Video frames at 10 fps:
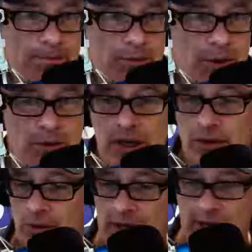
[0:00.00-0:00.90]
You
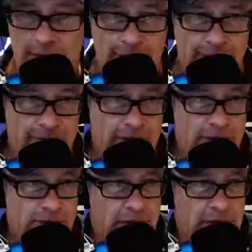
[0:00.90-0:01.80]
can't live, and
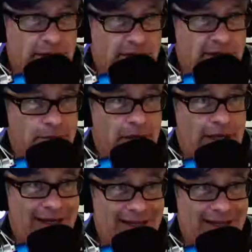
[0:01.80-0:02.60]
it's ridiculous. Somebody